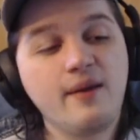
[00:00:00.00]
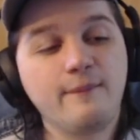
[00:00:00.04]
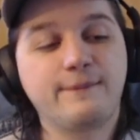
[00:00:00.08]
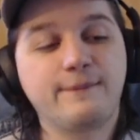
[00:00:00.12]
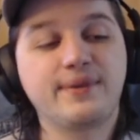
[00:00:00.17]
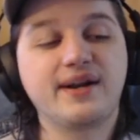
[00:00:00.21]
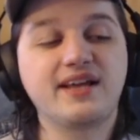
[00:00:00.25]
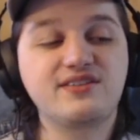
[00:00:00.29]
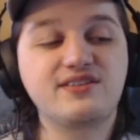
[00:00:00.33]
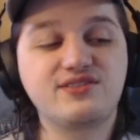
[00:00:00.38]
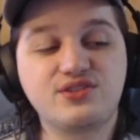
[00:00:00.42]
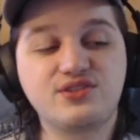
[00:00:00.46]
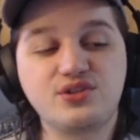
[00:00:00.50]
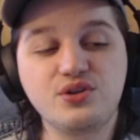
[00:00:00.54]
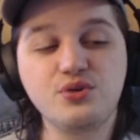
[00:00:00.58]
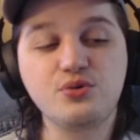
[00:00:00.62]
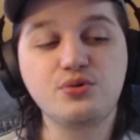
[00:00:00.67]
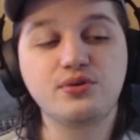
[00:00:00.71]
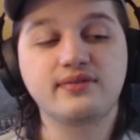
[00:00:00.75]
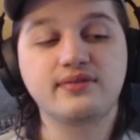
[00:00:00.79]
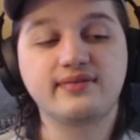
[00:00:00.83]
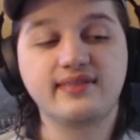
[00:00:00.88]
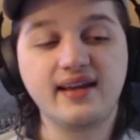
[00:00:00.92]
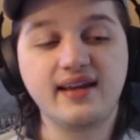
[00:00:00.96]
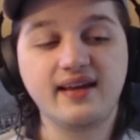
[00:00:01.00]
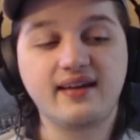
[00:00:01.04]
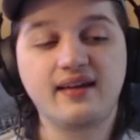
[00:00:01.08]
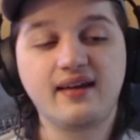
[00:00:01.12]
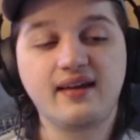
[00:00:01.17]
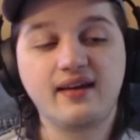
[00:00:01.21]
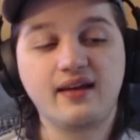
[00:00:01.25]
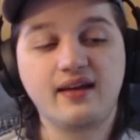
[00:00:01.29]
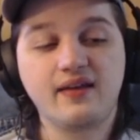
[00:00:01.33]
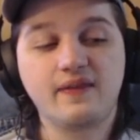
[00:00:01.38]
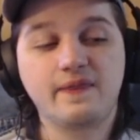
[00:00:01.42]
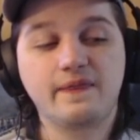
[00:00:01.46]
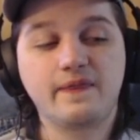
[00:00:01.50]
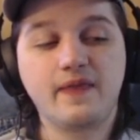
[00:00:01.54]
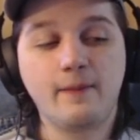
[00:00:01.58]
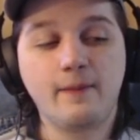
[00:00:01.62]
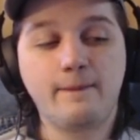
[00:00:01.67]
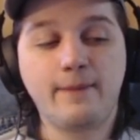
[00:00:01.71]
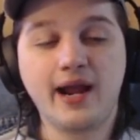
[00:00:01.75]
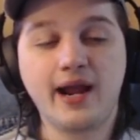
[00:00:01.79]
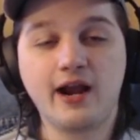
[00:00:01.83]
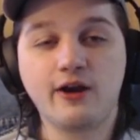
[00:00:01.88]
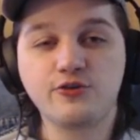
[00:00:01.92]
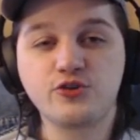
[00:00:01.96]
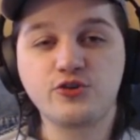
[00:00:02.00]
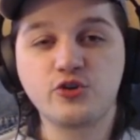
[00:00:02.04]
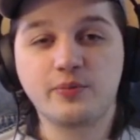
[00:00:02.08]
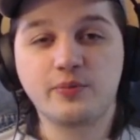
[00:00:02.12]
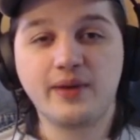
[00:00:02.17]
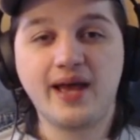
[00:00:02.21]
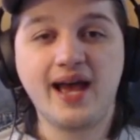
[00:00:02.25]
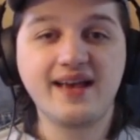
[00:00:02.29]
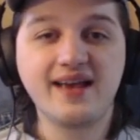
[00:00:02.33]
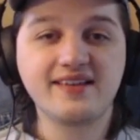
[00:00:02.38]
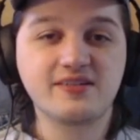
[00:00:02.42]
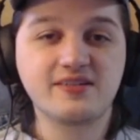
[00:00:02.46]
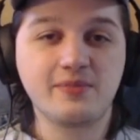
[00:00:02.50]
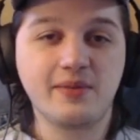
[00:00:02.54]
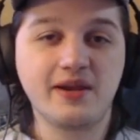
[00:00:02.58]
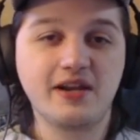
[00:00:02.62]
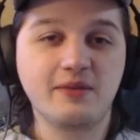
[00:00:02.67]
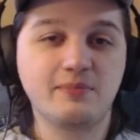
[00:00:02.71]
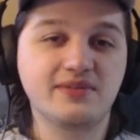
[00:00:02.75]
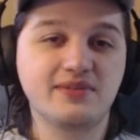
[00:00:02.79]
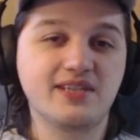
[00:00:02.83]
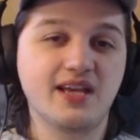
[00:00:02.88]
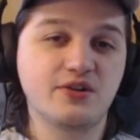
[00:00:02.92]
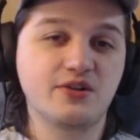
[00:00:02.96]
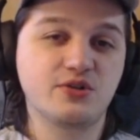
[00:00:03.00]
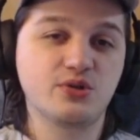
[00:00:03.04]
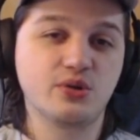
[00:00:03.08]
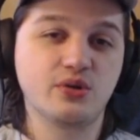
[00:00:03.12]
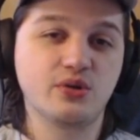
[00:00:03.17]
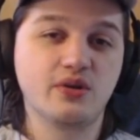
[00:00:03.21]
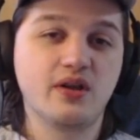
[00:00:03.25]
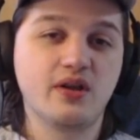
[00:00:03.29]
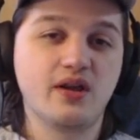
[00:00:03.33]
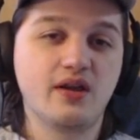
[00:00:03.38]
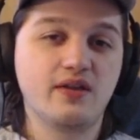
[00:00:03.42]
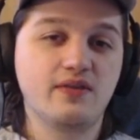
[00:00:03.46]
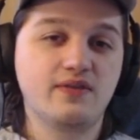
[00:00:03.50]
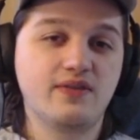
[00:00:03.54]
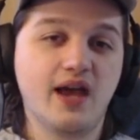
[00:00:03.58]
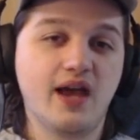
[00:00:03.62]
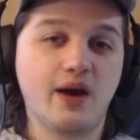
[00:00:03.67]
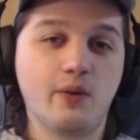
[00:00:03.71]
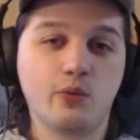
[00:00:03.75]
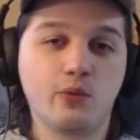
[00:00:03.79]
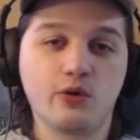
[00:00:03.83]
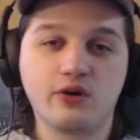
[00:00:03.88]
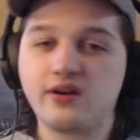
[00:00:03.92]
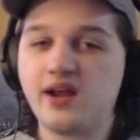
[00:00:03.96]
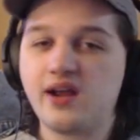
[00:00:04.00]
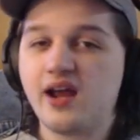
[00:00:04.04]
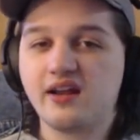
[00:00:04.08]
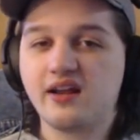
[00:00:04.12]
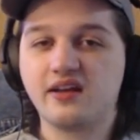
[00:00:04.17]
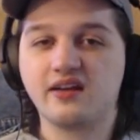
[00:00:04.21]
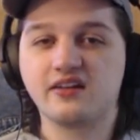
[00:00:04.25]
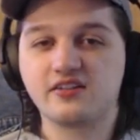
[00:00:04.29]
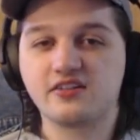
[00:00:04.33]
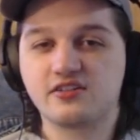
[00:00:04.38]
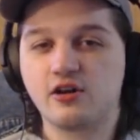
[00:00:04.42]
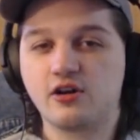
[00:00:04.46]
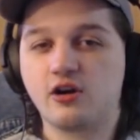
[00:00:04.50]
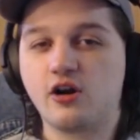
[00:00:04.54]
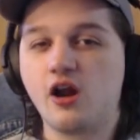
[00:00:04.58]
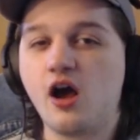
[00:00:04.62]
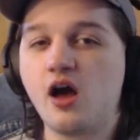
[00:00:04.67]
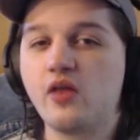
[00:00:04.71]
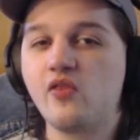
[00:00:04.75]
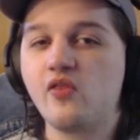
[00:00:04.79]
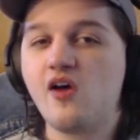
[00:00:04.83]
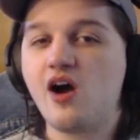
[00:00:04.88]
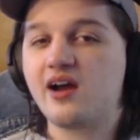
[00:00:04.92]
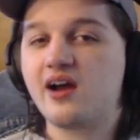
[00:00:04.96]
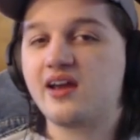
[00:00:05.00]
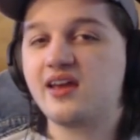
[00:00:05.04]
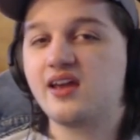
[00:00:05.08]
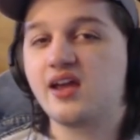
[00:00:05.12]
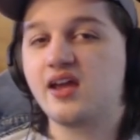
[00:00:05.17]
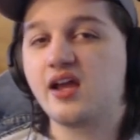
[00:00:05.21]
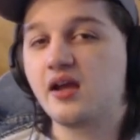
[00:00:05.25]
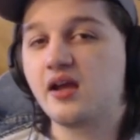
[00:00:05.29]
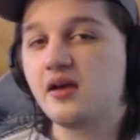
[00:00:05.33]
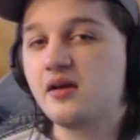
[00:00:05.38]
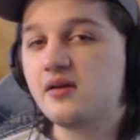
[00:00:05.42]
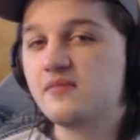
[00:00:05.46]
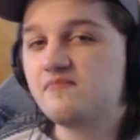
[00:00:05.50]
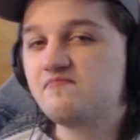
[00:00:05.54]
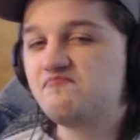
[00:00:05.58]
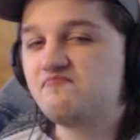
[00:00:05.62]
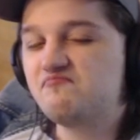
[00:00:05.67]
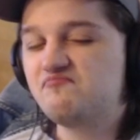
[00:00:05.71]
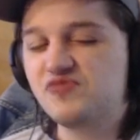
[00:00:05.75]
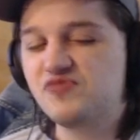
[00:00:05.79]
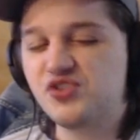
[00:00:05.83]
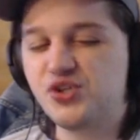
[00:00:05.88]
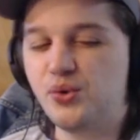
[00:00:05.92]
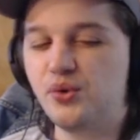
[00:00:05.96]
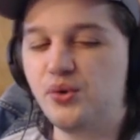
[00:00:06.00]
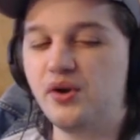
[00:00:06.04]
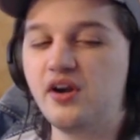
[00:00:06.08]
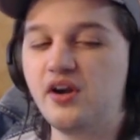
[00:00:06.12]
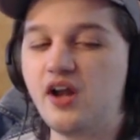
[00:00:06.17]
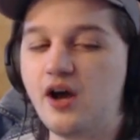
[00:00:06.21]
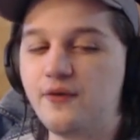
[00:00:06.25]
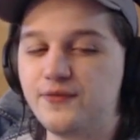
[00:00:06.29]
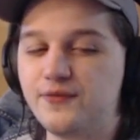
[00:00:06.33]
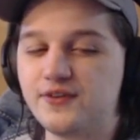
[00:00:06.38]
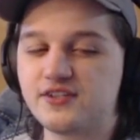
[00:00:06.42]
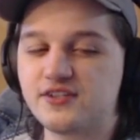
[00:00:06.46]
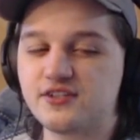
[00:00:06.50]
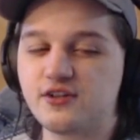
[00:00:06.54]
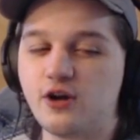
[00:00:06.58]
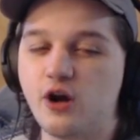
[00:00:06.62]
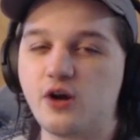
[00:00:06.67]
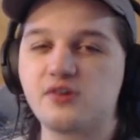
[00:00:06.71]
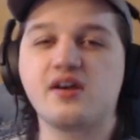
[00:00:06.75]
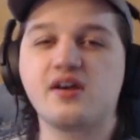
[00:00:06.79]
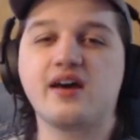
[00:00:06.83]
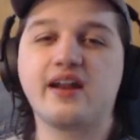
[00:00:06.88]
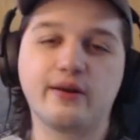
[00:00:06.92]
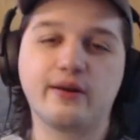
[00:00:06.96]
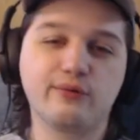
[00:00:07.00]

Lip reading: but I do think that Paratroopa has some hidden potential that we're kind of going to start unlocking soon enough in Starzon.